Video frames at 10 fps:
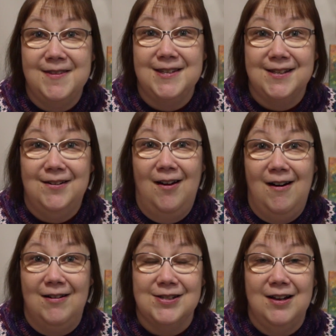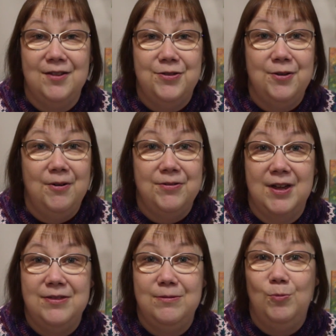this class, I thought
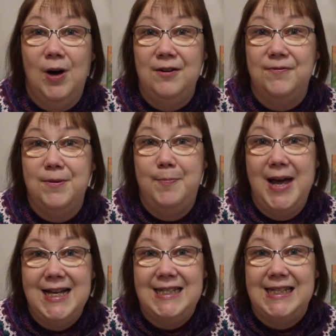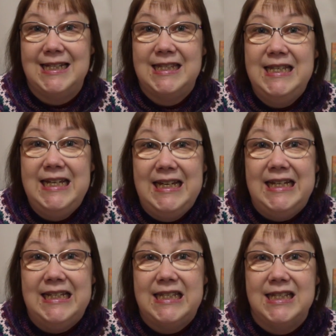that one of the basic
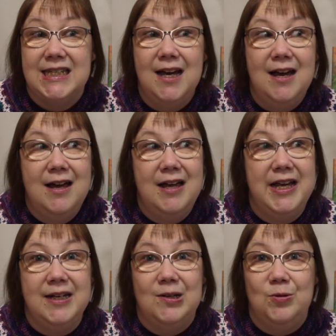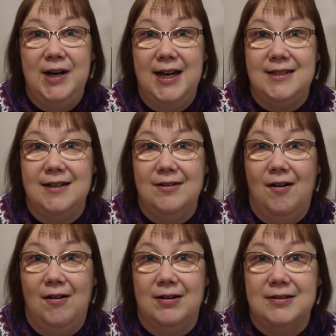needs in creating
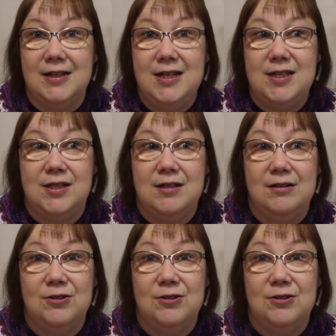art is